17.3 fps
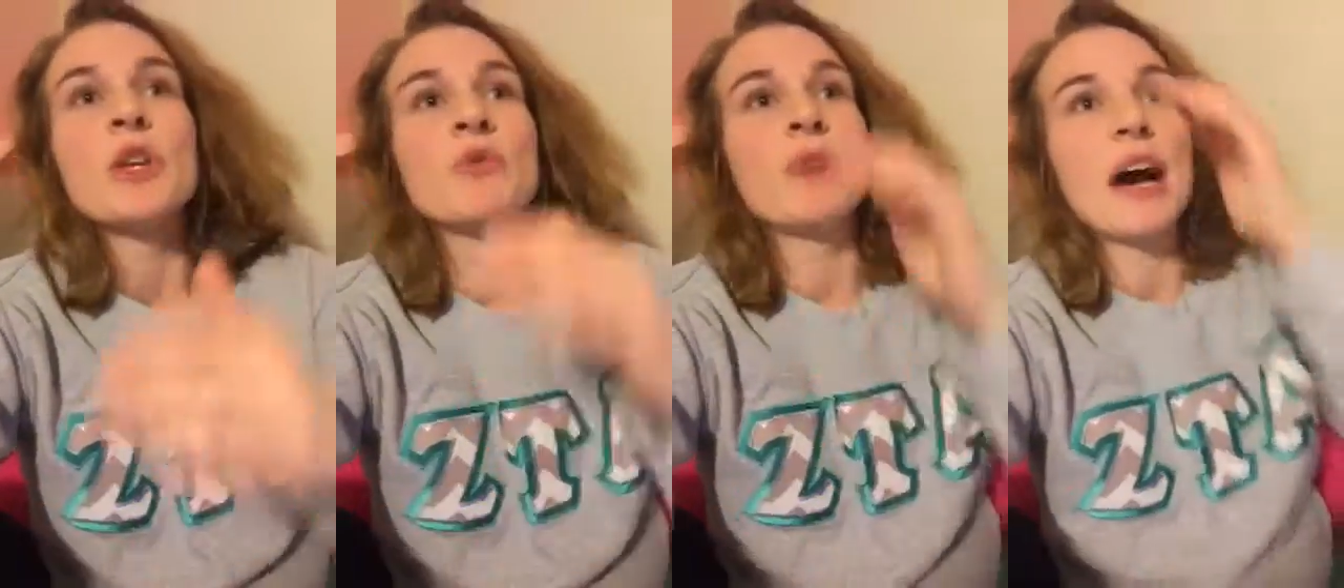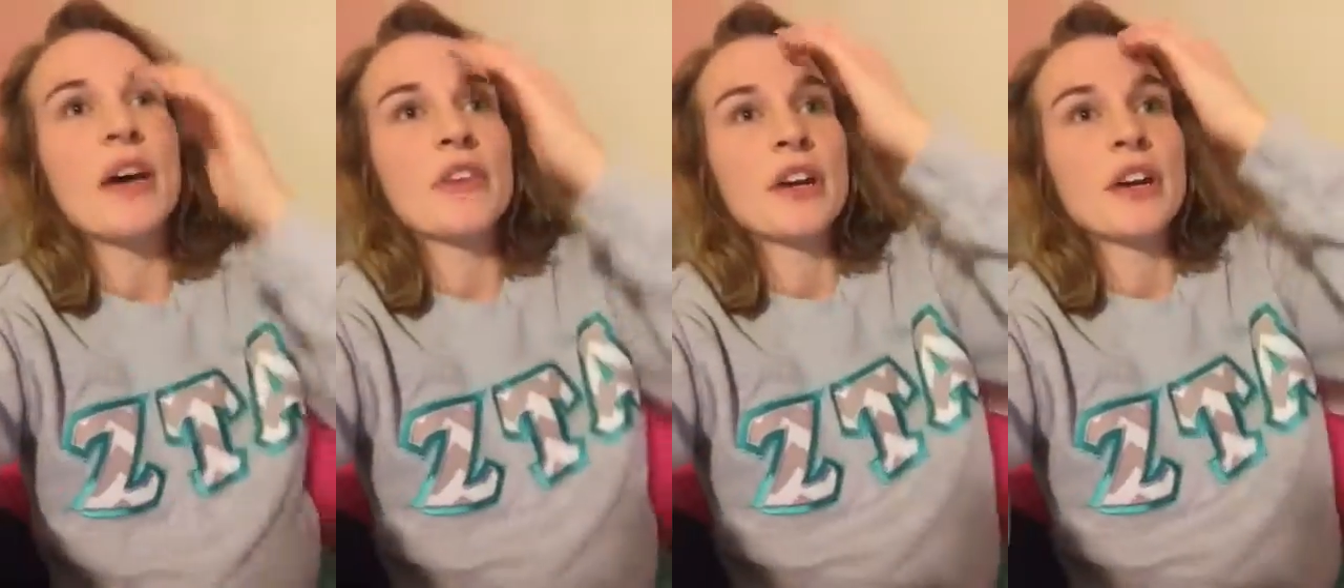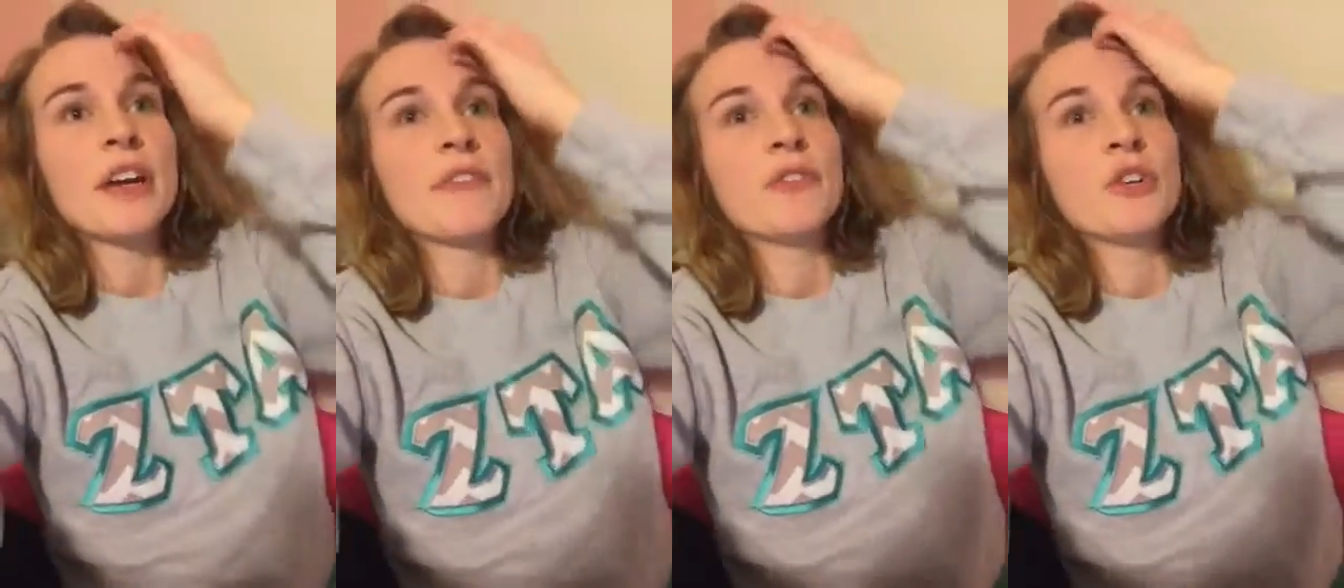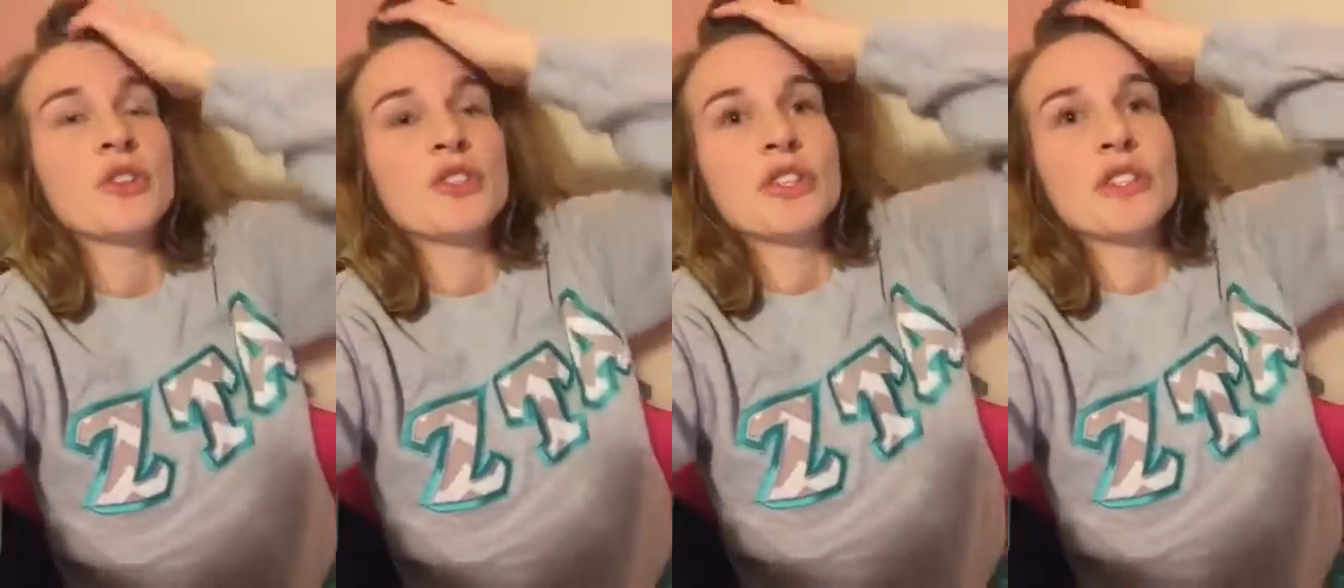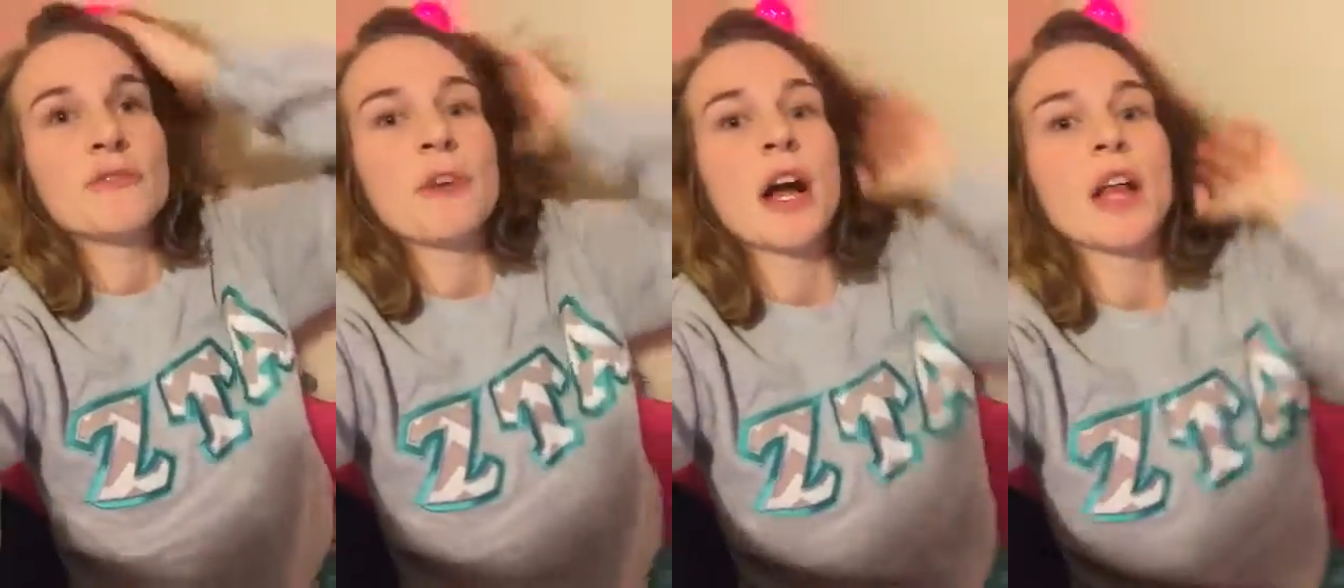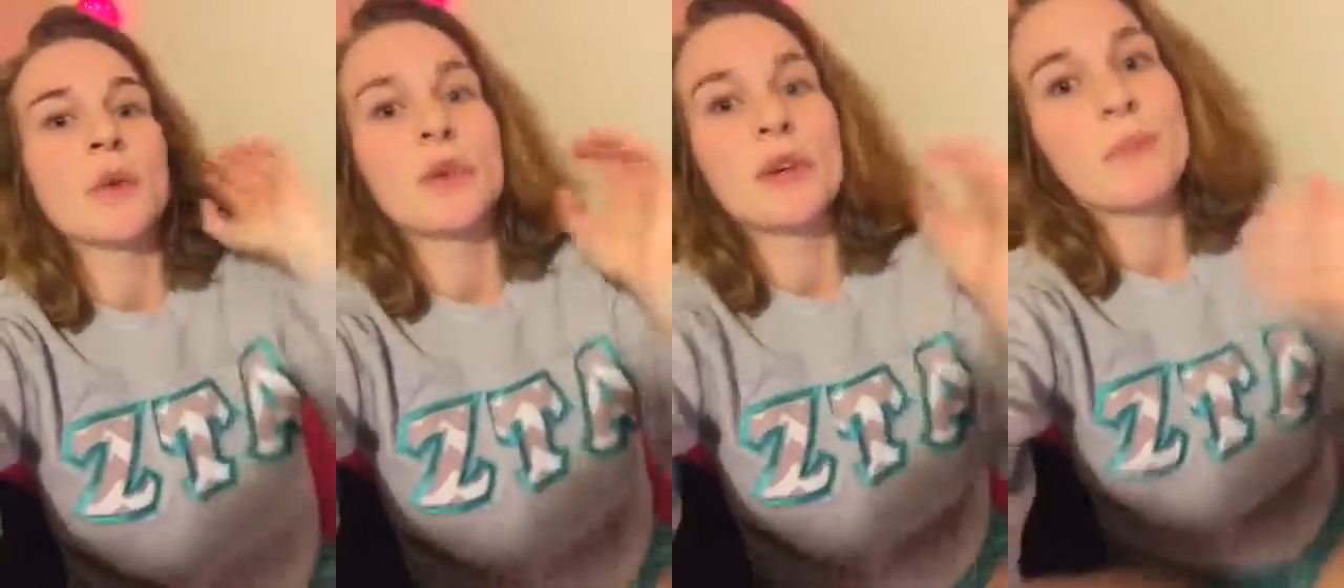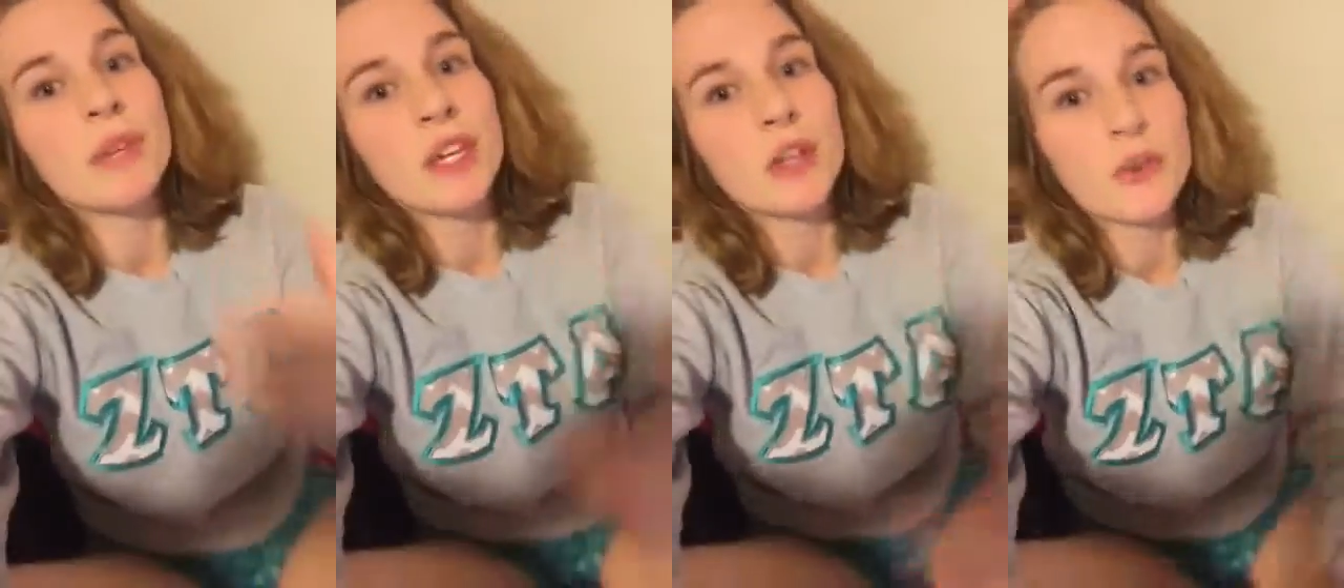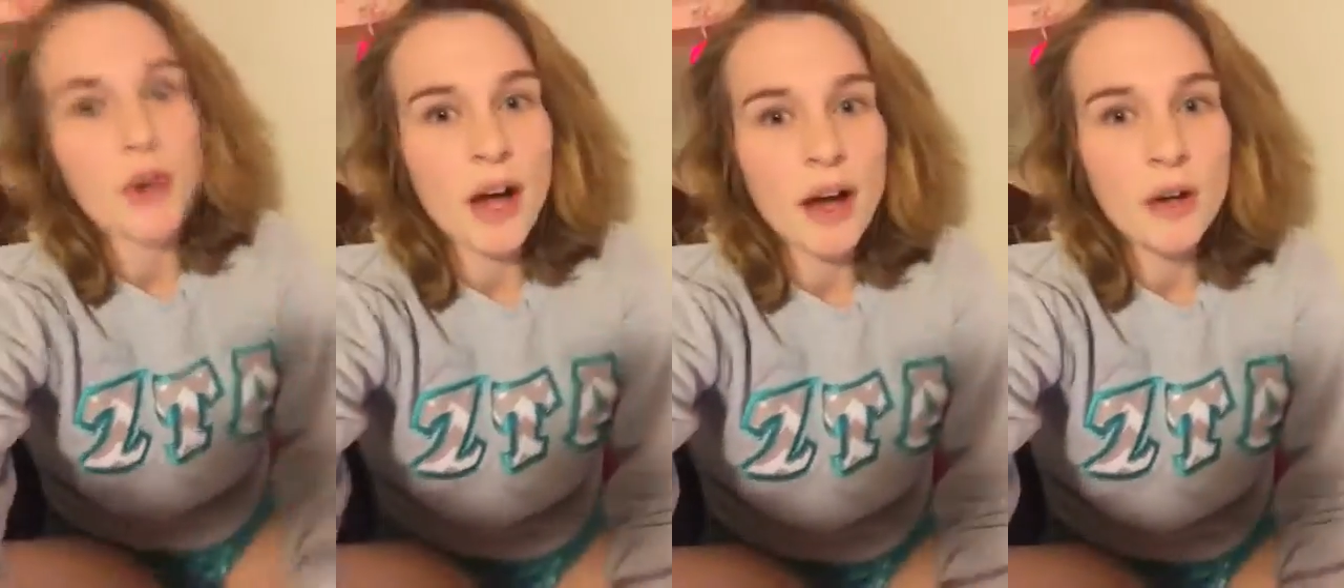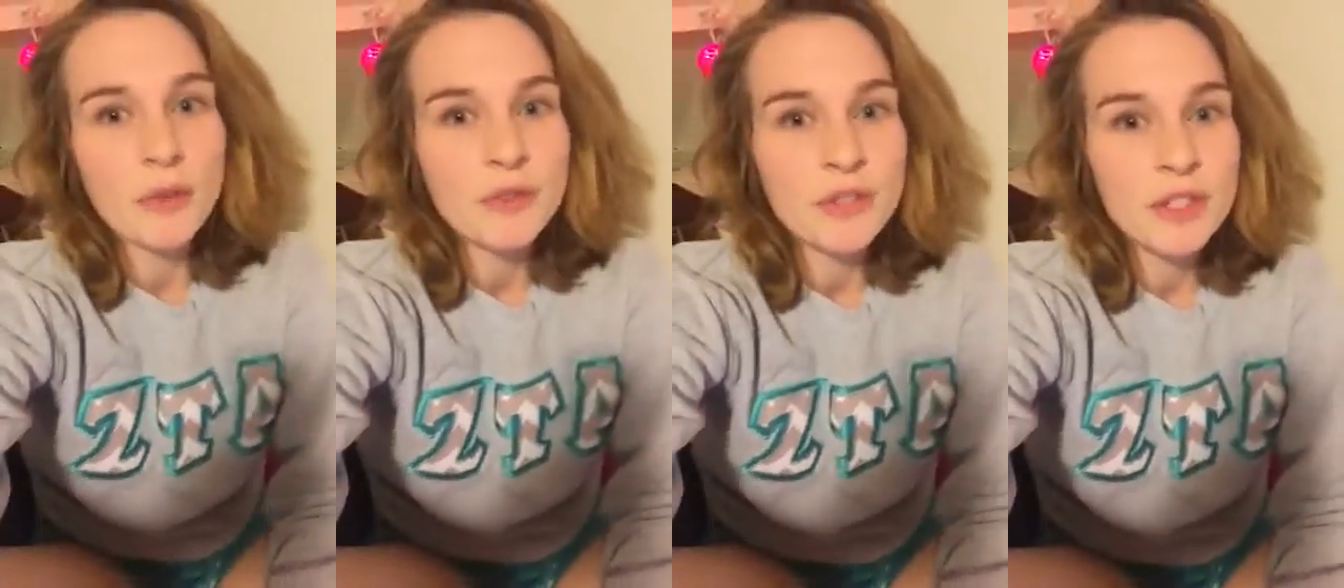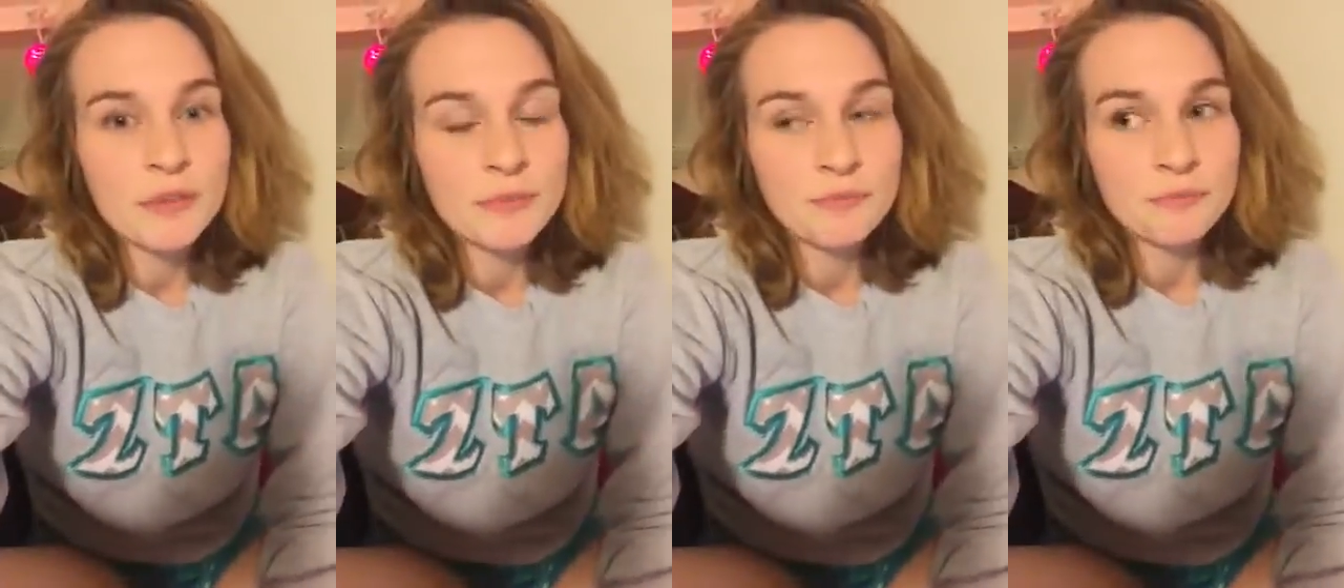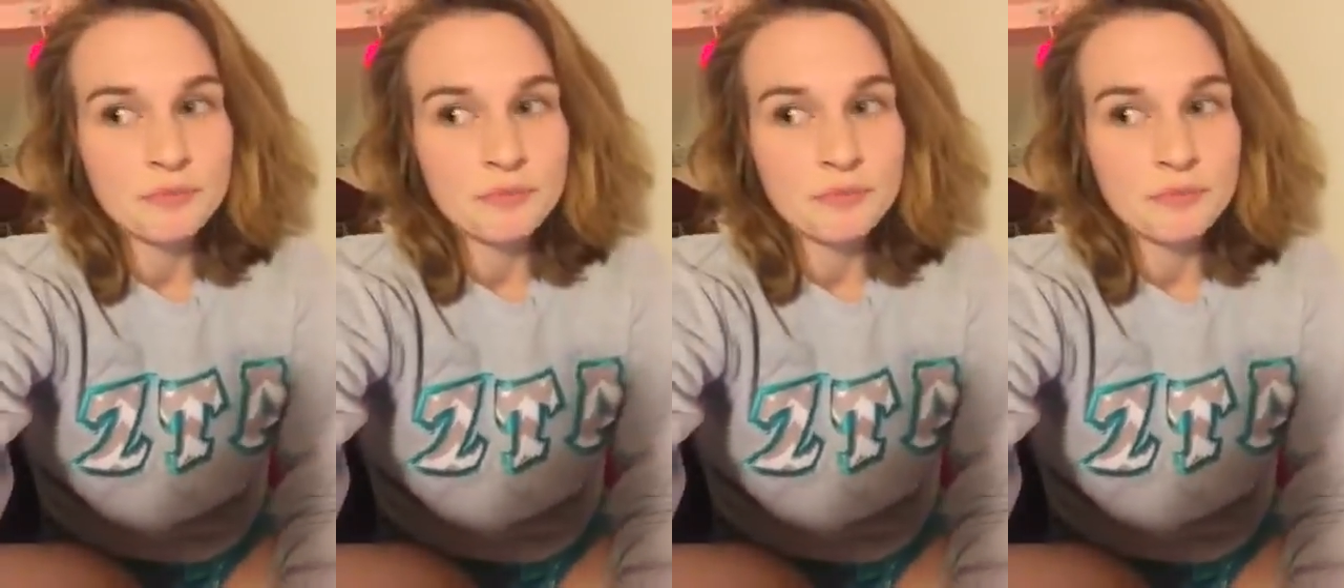Rather, if you're just following me around,